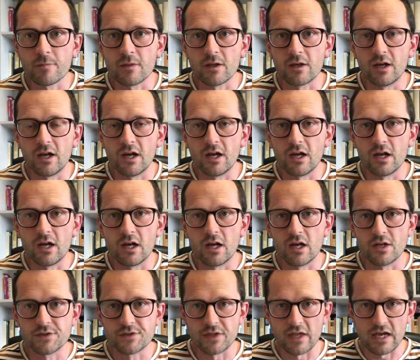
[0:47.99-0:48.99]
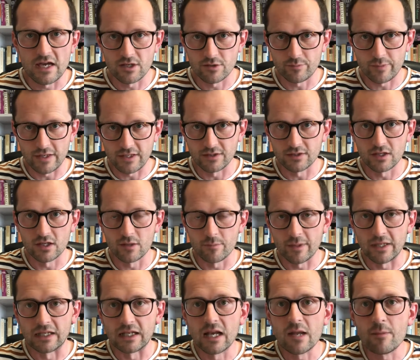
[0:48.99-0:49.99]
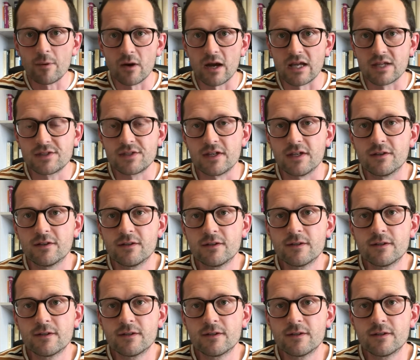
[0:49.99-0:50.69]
as they had been liberated.